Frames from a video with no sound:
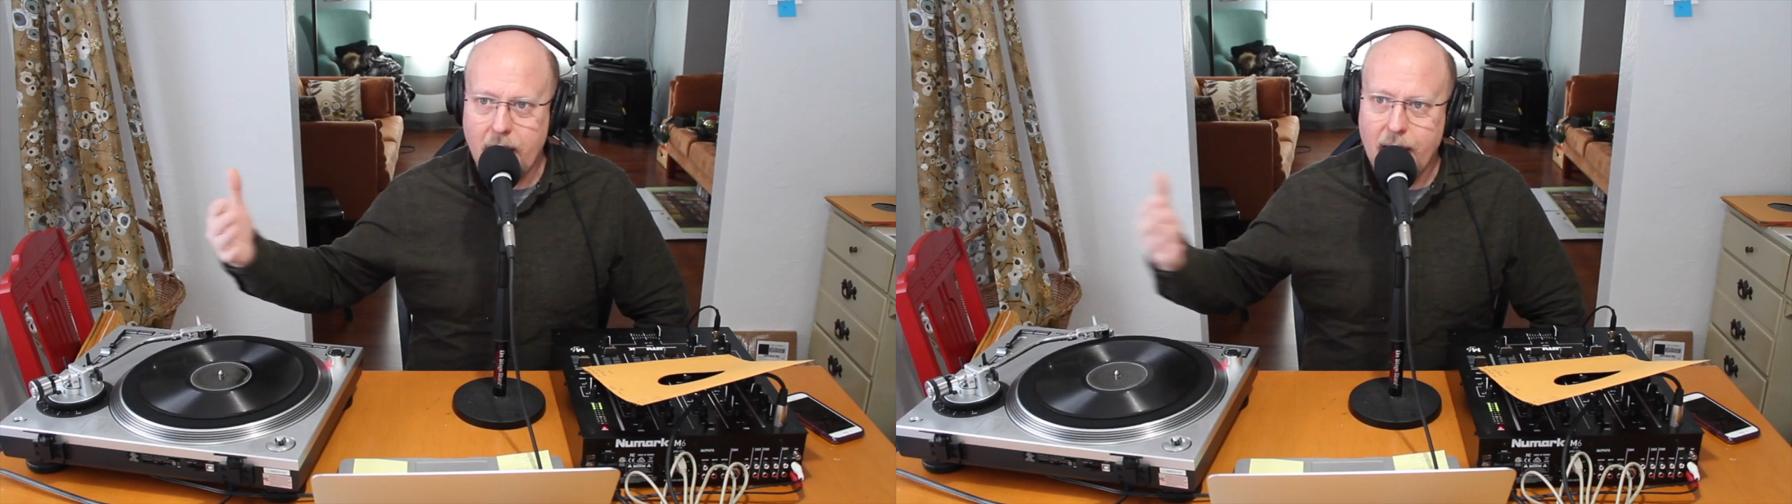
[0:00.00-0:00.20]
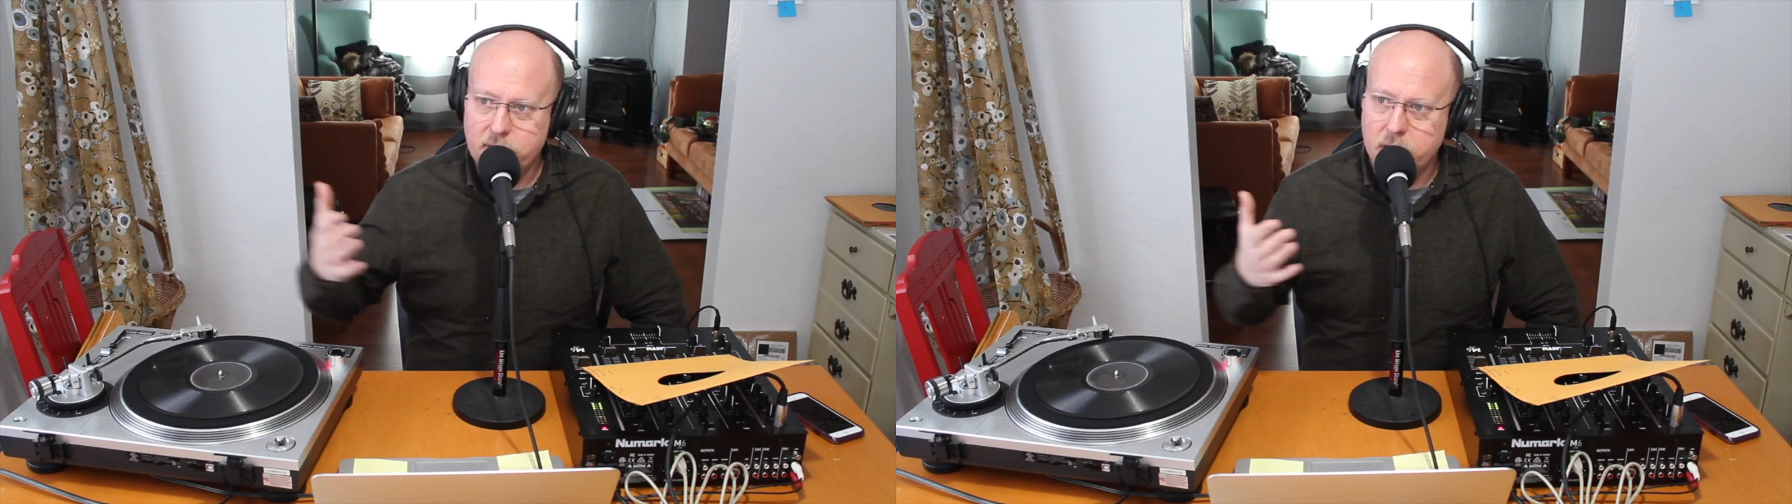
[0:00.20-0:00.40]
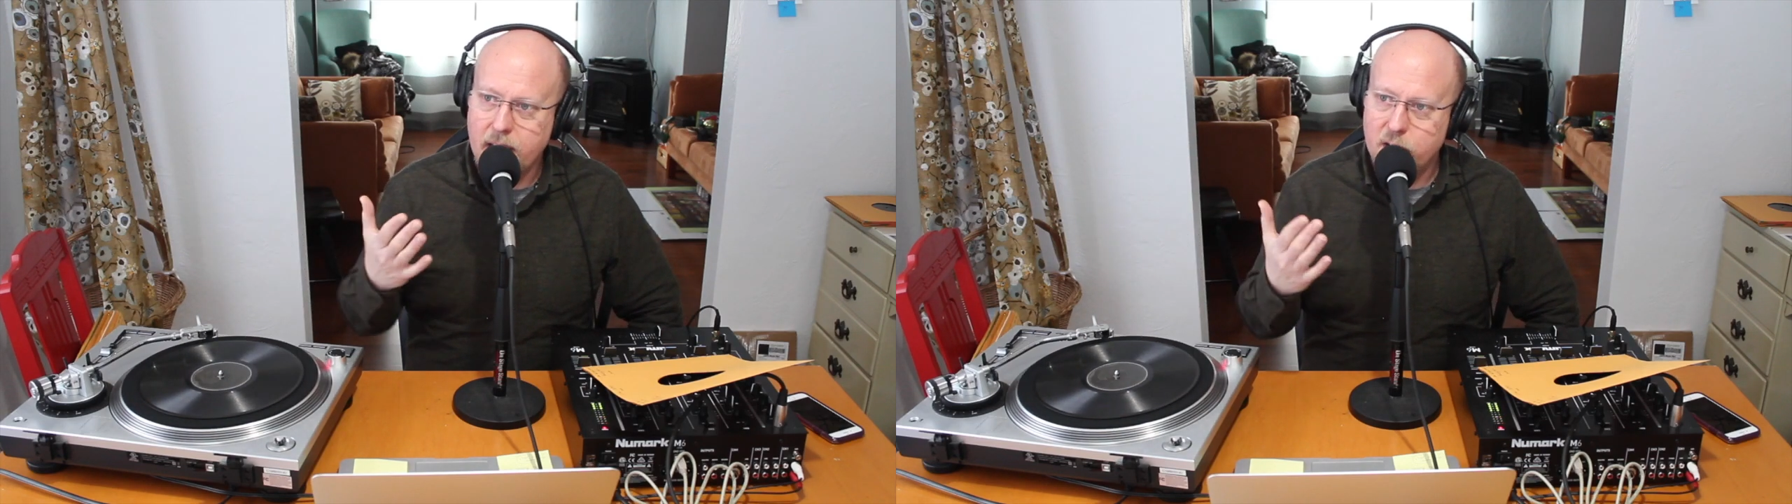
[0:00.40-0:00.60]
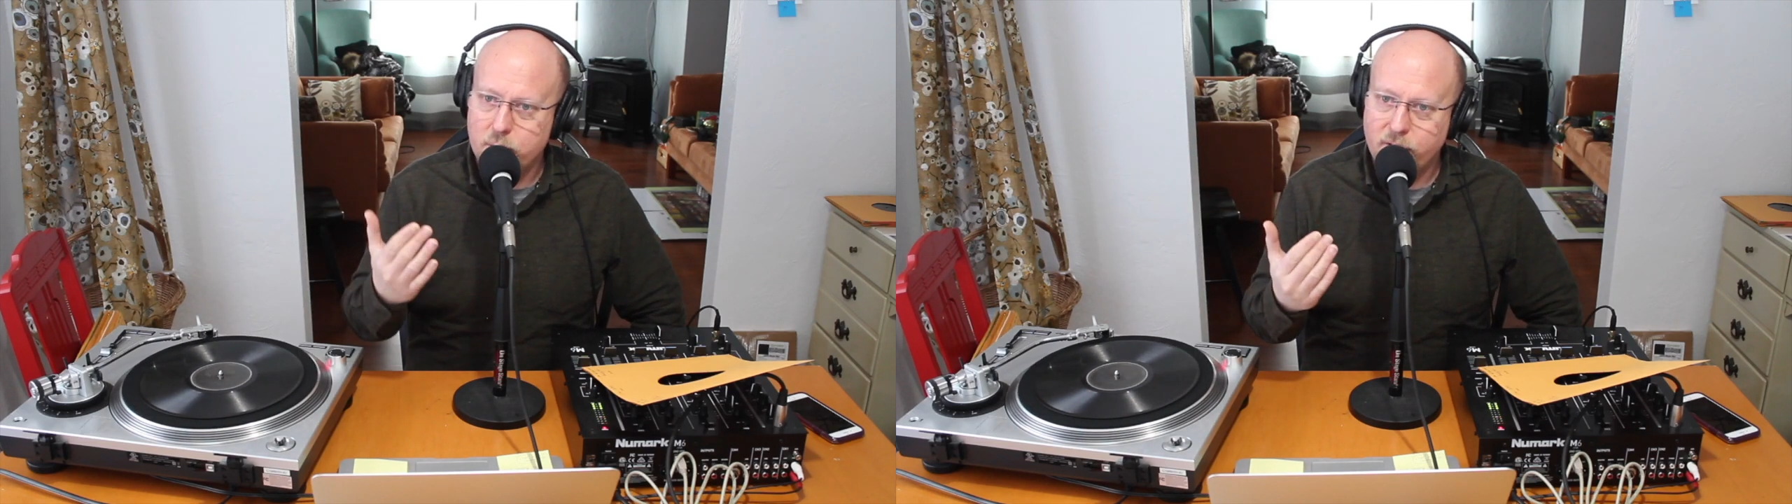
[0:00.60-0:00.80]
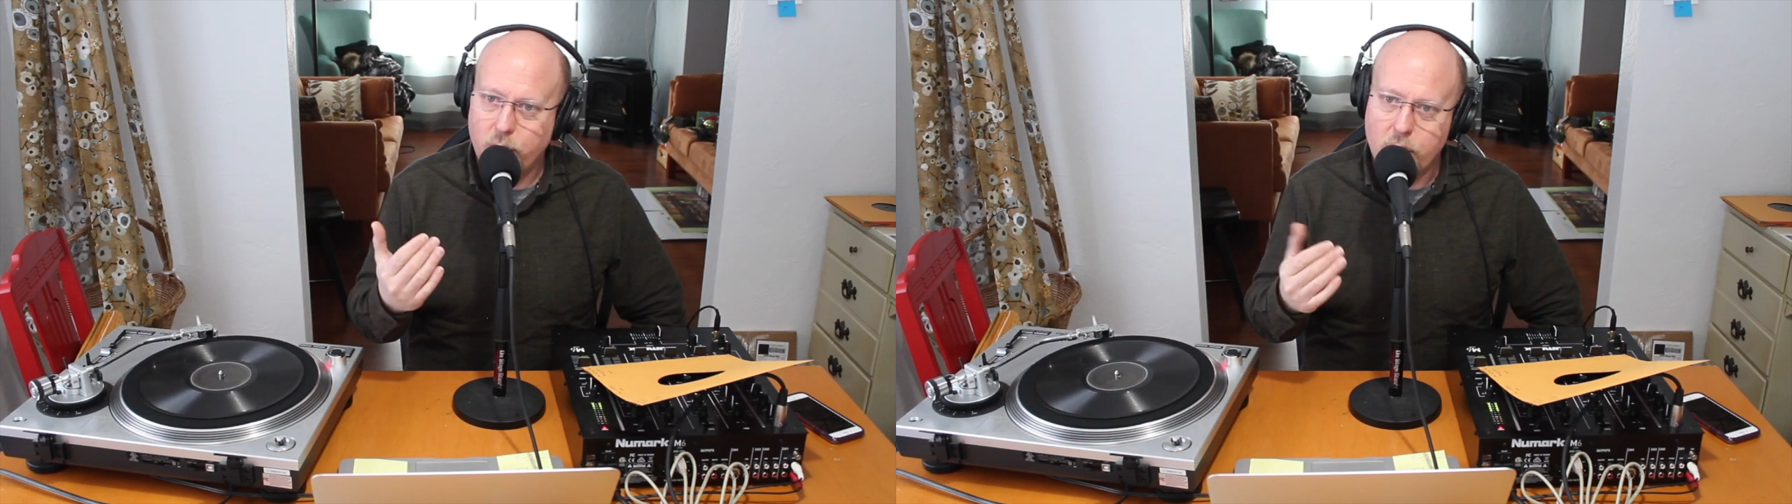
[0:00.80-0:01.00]
after he had
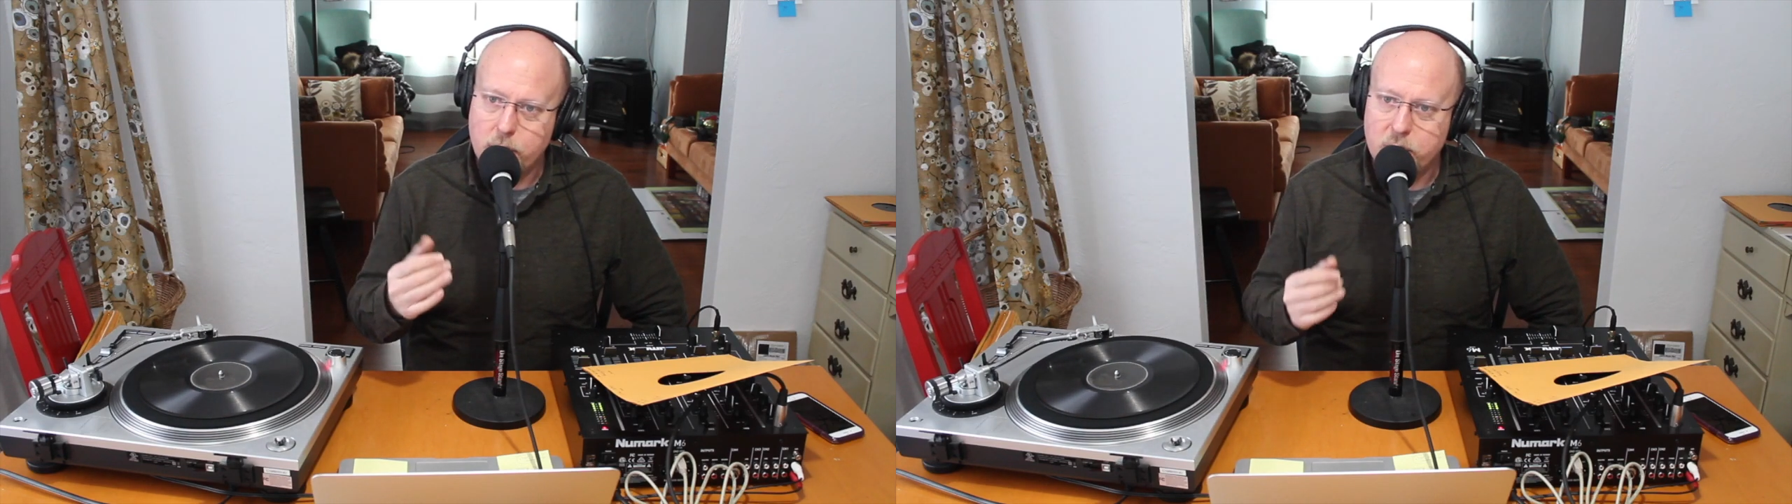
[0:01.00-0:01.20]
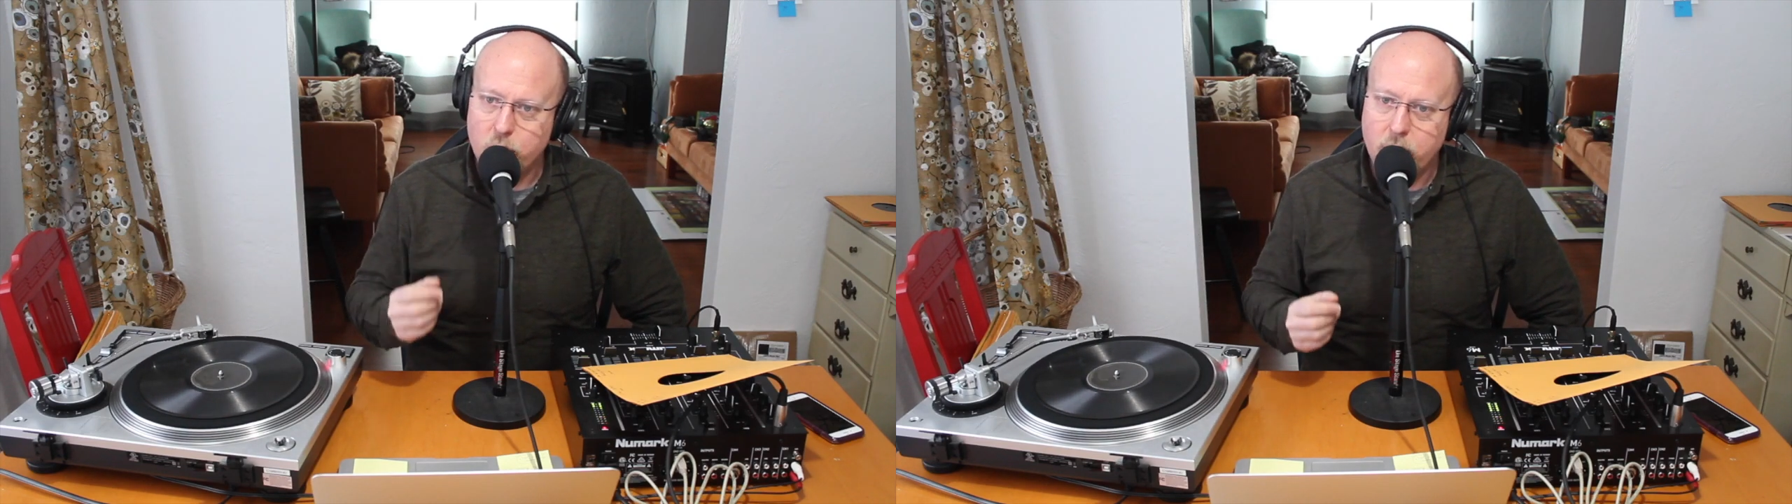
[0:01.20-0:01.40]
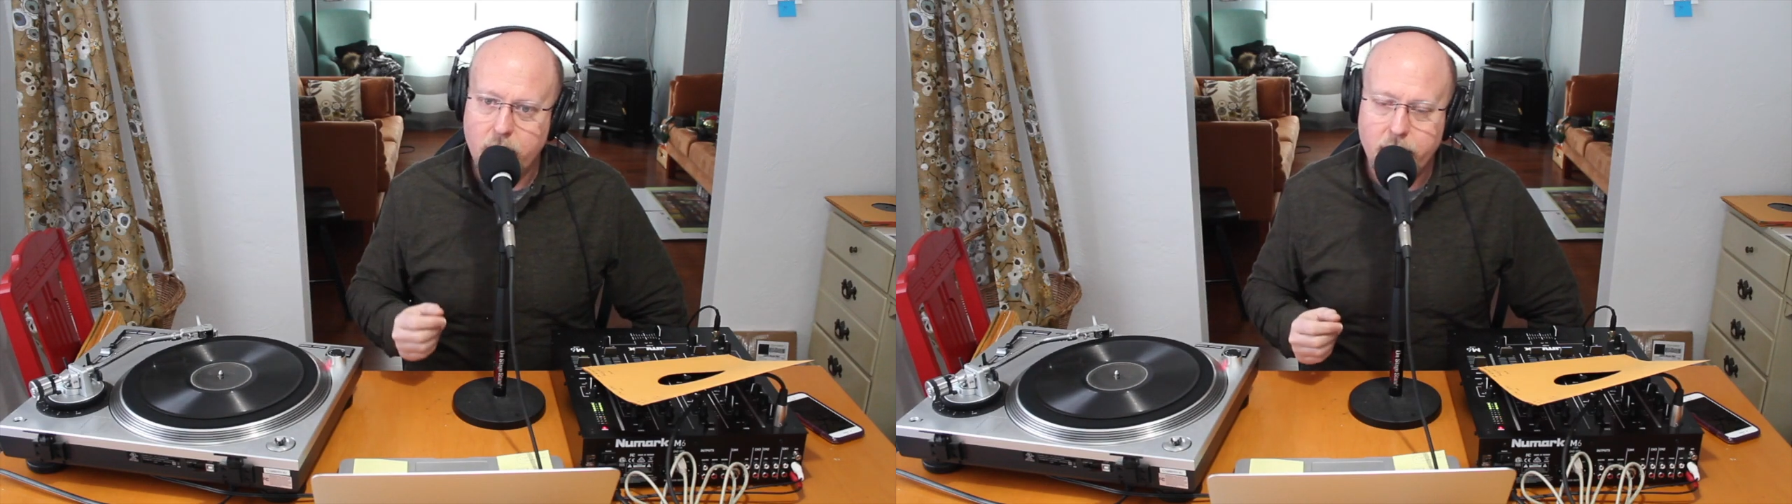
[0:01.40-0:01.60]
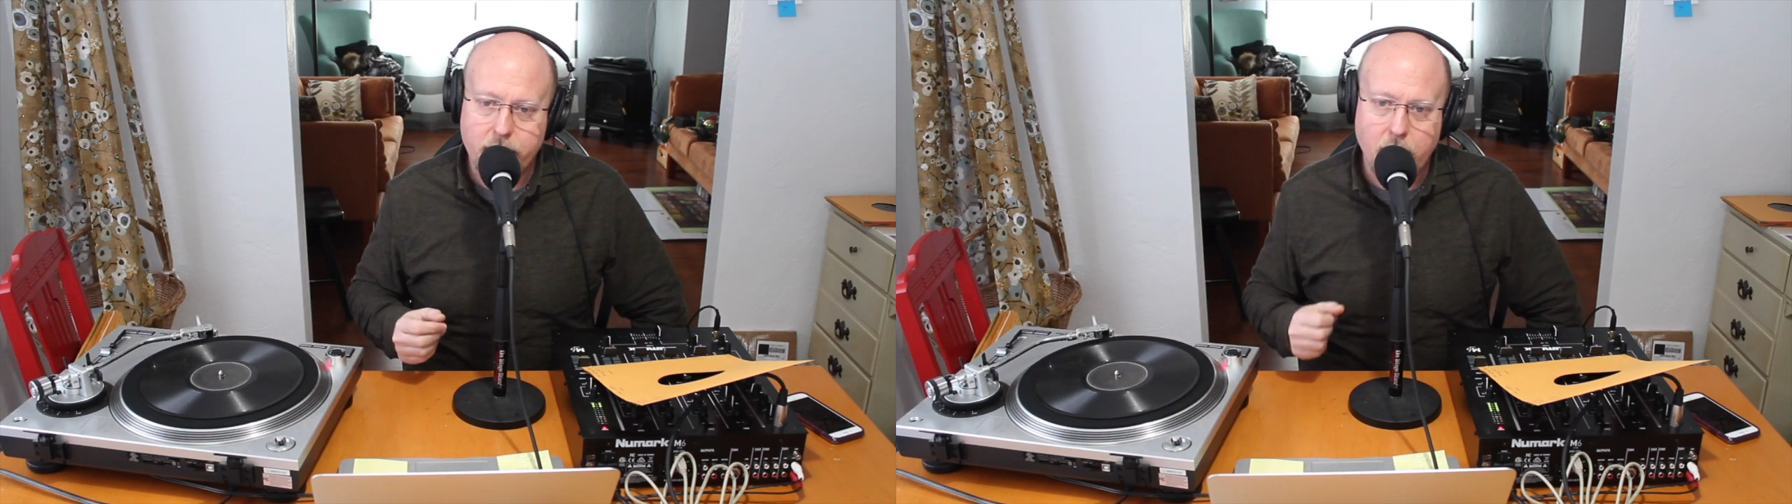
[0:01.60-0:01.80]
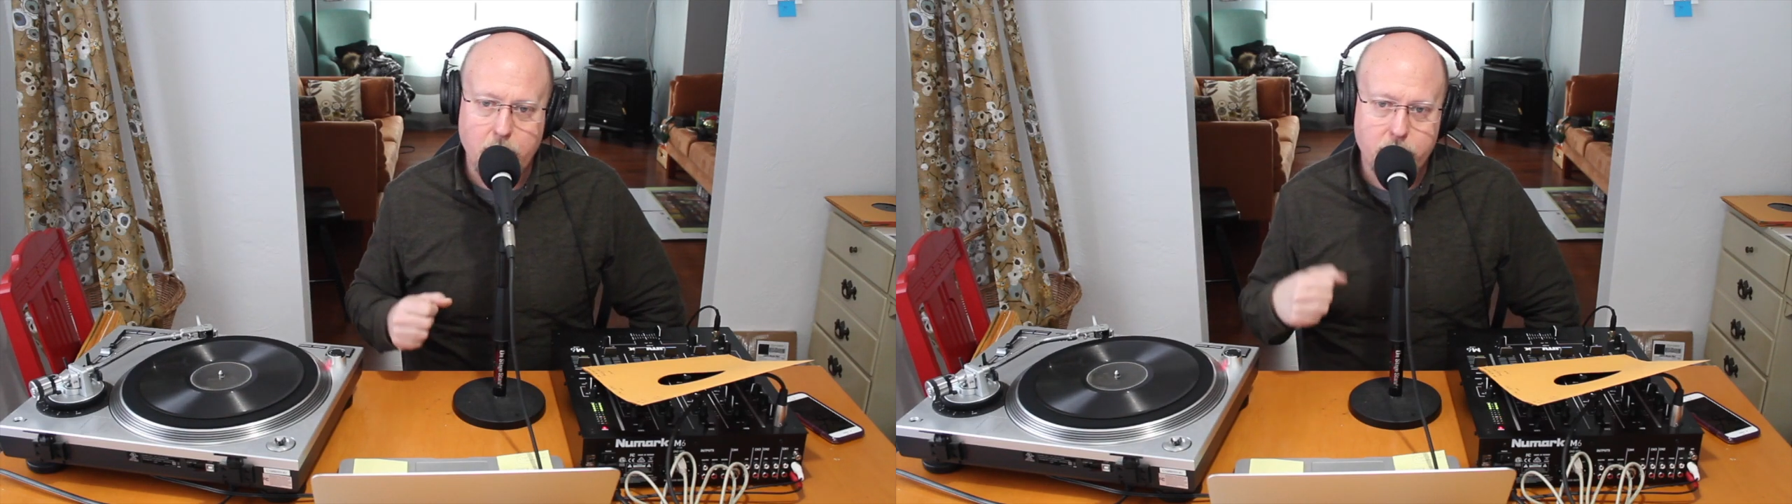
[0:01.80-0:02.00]
performed with